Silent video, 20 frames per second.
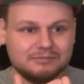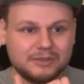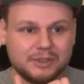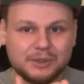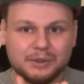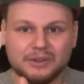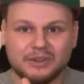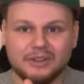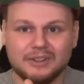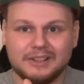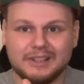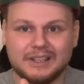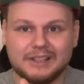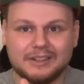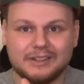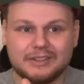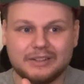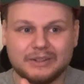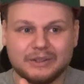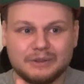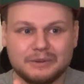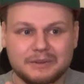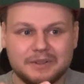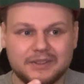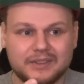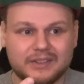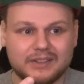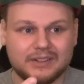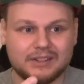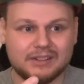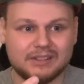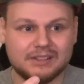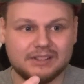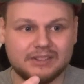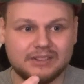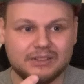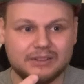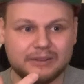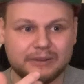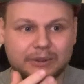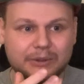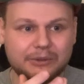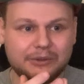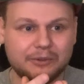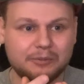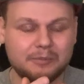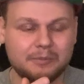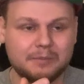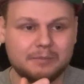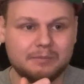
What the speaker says: good online services, loads of